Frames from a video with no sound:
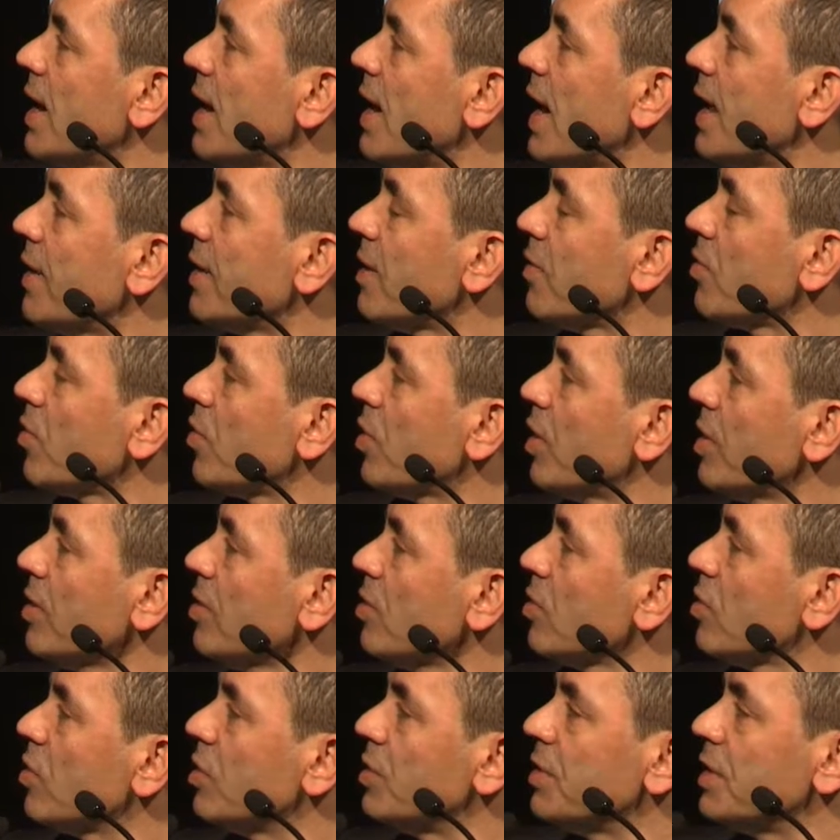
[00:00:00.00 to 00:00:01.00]
under
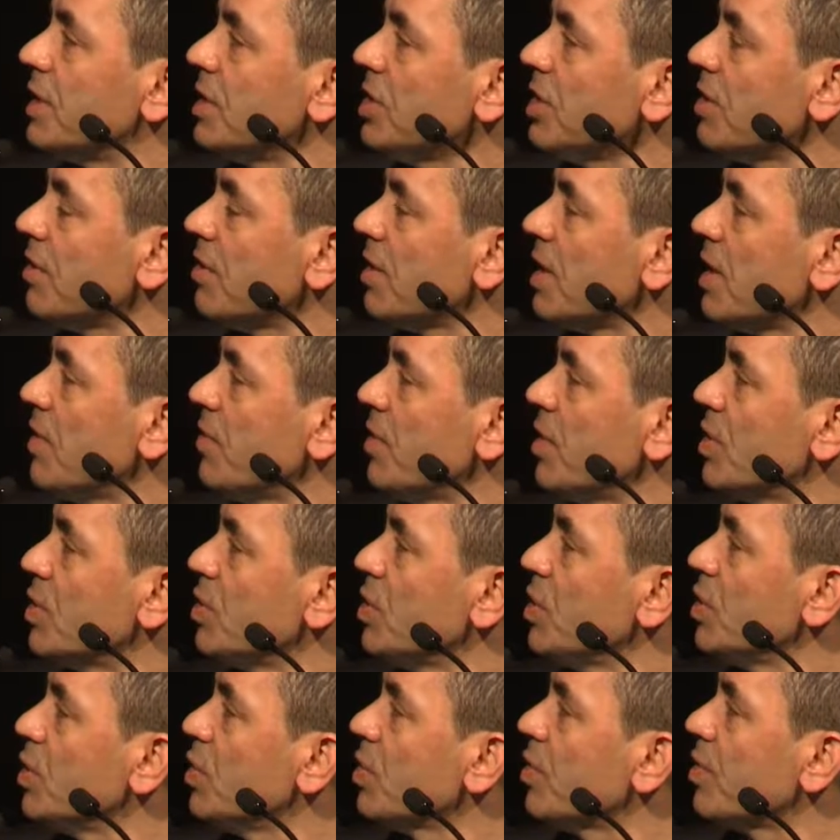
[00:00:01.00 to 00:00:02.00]
certain conditions, if you
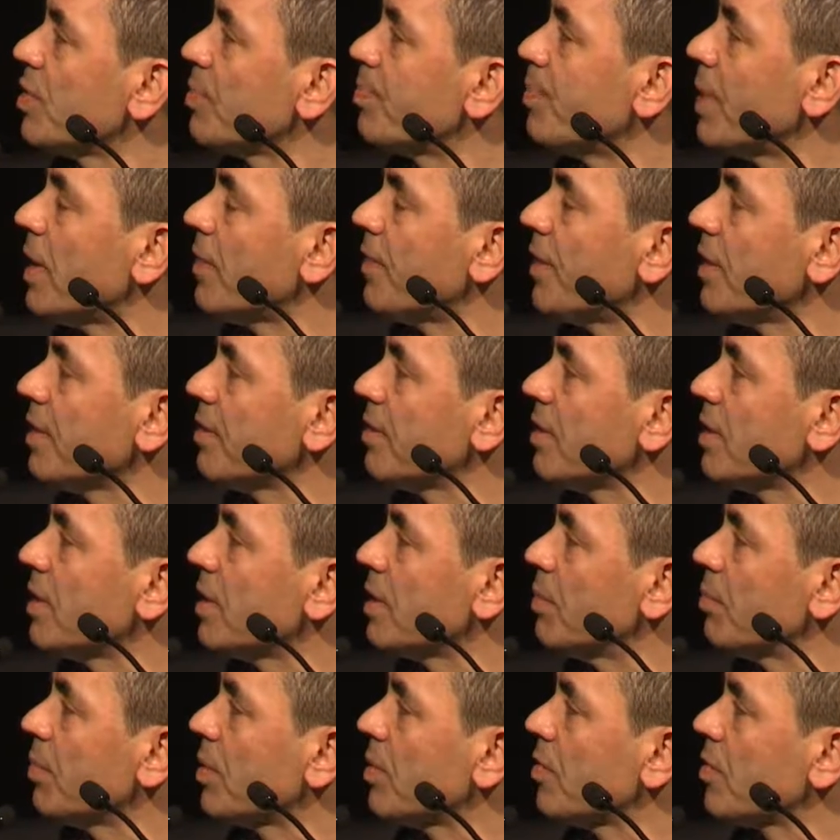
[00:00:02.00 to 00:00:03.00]
use buffer
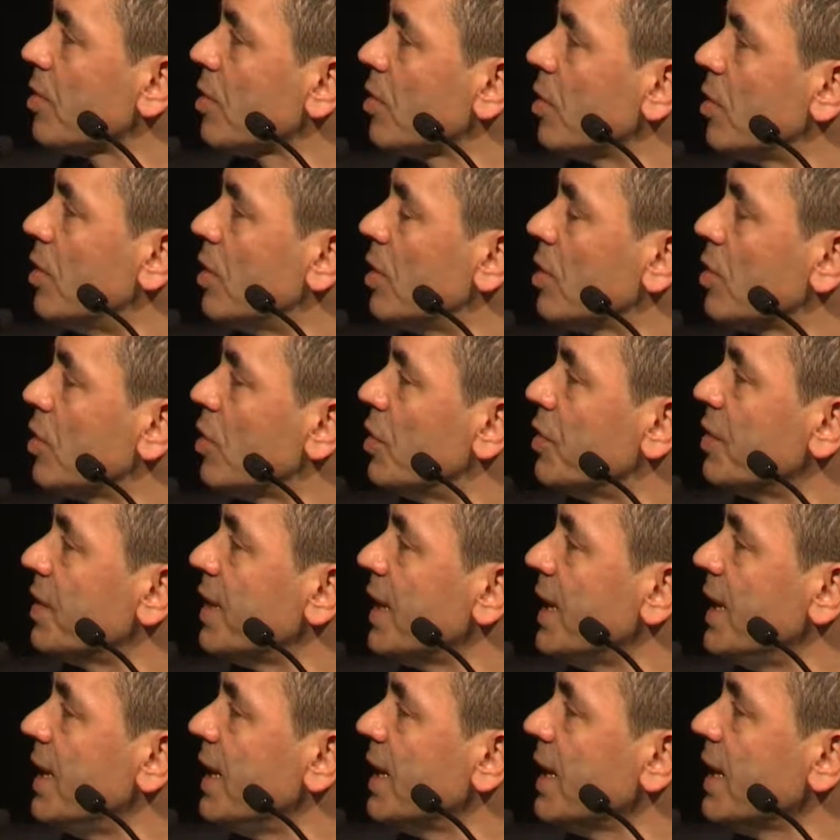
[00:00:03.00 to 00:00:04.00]
systems
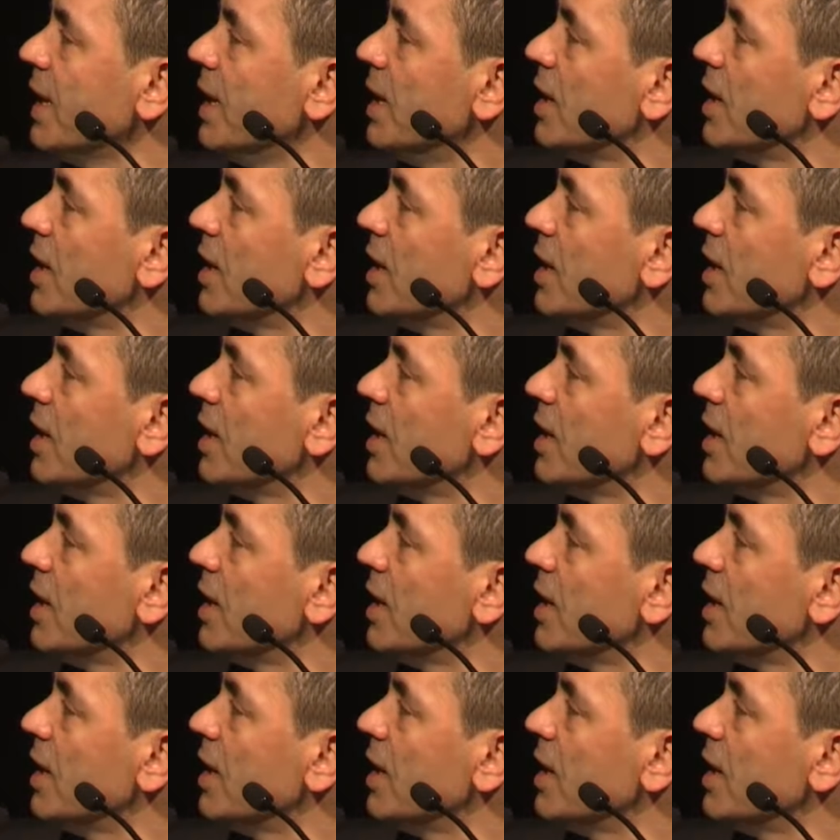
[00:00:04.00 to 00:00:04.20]
containing